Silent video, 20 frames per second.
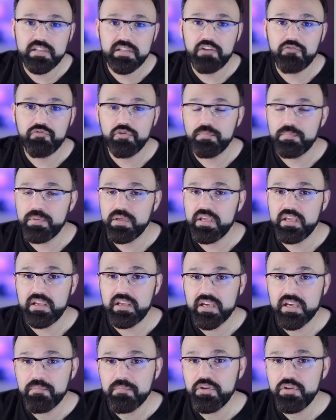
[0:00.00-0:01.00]
that would be
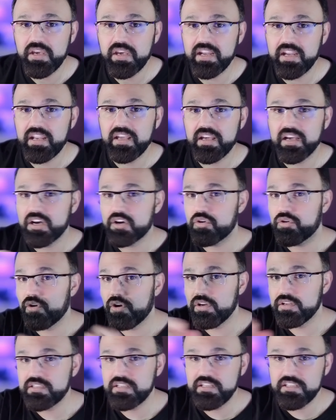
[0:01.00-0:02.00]
communicating
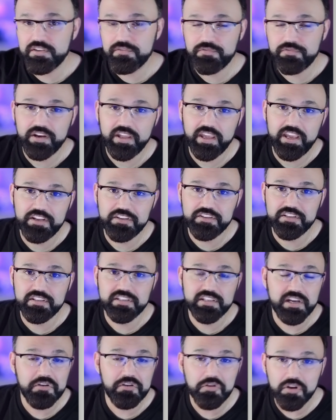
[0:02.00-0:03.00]
across these different
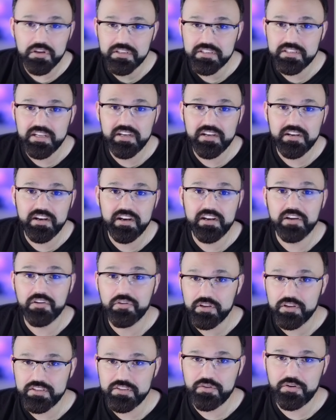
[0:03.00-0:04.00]
agents, across the internet,
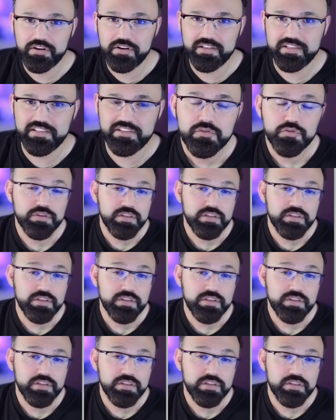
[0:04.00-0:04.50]
across the organization.